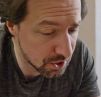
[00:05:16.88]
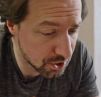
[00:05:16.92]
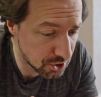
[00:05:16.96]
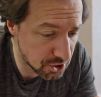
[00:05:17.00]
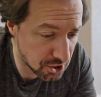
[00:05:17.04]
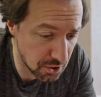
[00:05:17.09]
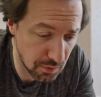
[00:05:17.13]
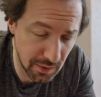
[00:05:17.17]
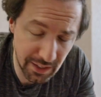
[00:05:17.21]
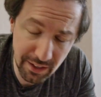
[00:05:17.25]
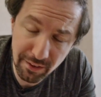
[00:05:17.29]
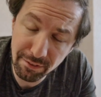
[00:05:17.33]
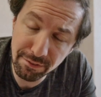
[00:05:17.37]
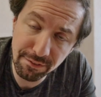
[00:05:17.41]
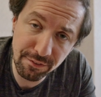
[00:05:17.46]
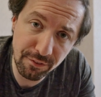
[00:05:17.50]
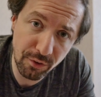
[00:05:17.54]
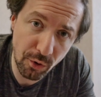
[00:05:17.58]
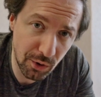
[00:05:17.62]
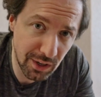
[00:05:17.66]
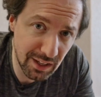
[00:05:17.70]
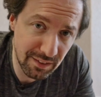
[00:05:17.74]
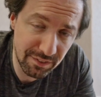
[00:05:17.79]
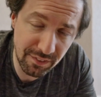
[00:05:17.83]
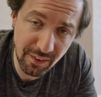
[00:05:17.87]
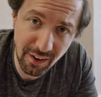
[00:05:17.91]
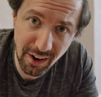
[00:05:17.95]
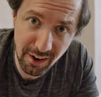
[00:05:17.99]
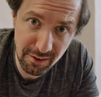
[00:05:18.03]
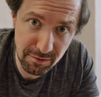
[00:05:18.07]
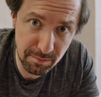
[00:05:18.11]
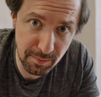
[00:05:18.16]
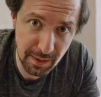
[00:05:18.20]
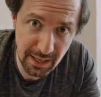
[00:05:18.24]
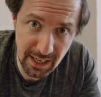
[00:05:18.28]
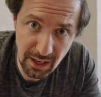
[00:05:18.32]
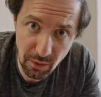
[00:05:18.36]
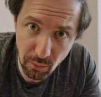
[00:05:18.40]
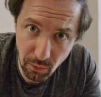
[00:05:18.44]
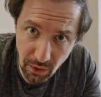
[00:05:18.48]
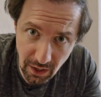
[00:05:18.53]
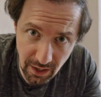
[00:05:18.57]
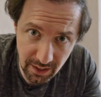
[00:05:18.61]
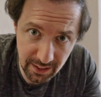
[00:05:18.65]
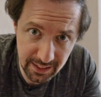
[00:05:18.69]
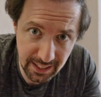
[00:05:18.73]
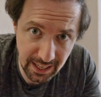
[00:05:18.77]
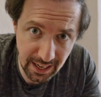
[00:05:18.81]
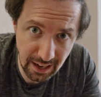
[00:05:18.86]
Doing a 45 minute
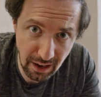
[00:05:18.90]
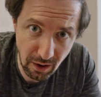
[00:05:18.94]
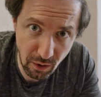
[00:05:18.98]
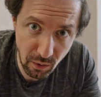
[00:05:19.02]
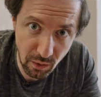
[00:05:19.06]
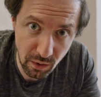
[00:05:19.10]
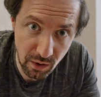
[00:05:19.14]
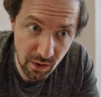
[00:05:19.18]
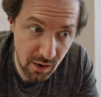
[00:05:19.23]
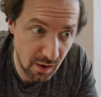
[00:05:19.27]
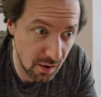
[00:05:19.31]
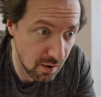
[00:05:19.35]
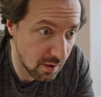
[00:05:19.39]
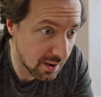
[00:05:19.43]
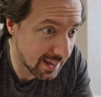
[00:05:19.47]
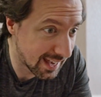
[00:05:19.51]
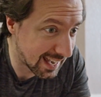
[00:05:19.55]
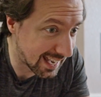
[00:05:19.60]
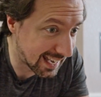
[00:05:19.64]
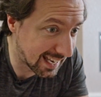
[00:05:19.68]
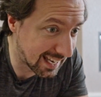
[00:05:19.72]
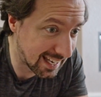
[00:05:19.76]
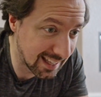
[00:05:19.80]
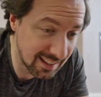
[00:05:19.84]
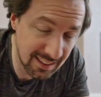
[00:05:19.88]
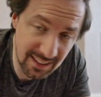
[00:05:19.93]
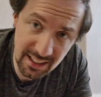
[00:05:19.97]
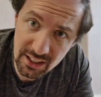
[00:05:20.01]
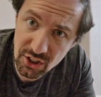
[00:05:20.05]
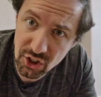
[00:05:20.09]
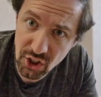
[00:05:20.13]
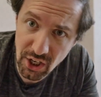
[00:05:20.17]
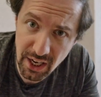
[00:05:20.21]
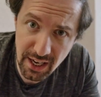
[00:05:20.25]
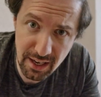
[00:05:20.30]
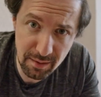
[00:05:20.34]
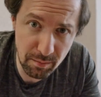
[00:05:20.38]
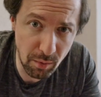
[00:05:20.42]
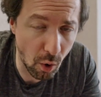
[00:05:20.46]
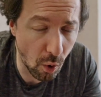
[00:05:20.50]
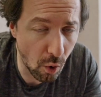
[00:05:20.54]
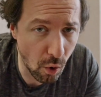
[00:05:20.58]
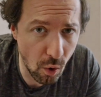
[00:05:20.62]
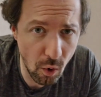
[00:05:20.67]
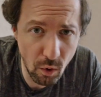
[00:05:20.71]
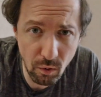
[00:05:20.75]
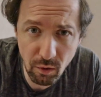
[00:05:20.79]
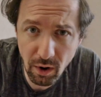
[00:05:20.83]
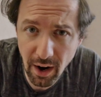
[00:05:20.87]
workout in the gym
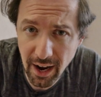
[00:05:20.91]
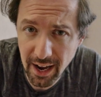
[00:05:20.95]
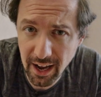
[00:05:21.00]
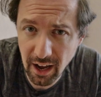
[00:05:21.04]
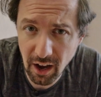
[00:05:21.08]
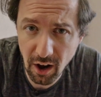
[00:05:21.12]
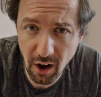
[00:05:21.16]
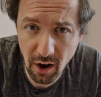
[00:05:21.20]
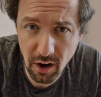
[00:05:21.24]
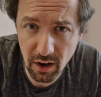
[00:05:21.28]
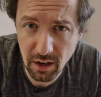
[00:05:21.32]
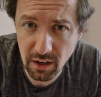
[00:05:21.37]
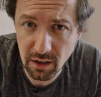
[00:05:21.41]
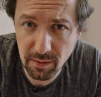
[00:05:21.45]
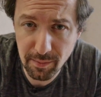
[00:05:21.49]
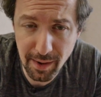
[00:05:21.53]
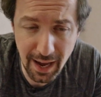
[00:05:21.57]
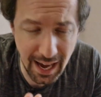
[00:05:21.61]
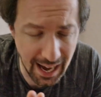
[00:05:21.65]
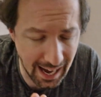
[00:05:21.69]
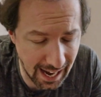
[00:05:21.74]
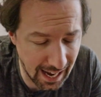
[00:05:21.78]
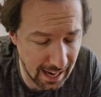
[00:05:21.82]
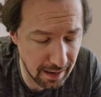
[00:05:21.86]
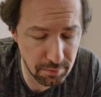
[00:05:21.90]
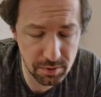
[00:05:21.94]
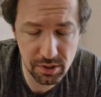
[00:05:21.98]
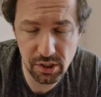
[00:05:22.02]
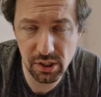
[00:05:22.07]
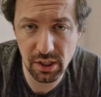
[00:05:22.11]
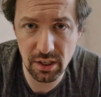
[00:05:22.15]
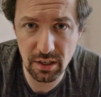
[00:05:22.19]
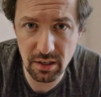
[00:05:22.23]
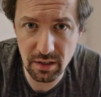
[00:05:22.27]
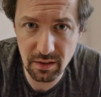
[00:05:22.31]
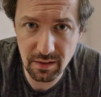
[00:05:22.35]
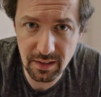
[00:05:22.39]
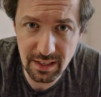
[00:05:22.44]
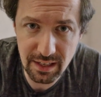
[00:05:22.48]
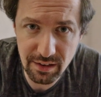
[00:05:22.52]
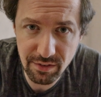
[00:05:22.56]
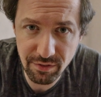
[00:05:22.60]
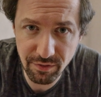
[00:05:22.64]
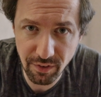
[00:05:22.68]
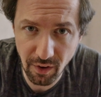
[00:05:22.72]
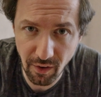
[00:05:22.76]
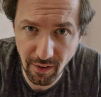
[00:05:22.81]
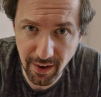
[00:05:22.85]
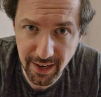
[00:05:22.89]
or at home, absolutely
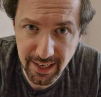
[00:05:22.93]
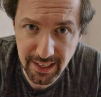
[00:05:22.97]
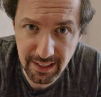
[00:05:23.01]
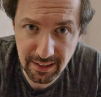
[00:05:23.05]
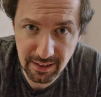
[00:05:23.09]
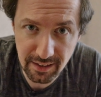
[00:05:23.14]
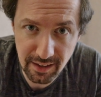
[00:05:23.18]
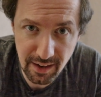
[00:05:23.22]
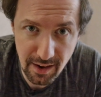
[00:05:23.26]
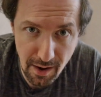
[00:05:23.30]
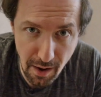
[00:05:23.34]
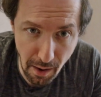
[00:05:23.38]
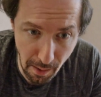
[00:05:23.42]
fine.